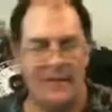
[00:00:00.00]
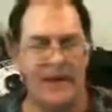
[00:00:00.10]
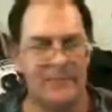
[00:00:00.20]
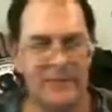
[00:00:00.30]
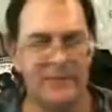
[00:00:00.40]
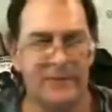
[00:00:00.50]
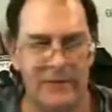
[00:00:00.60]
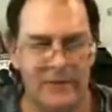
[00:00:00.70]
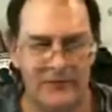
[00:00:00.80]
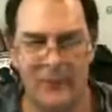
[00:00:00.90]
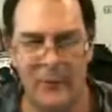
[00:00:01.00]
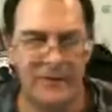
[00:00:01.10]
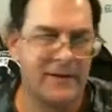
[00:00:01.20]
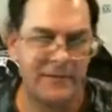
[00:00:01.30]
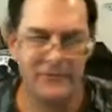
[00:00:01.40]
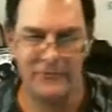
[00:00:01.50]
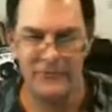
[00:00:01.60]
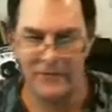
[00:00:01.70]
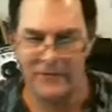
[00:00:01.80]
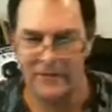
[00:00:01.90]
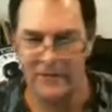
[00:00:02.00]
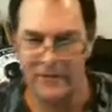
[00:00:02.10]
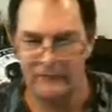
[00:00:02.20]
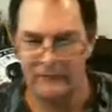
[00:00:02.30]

A person needs more Quetzals in their life.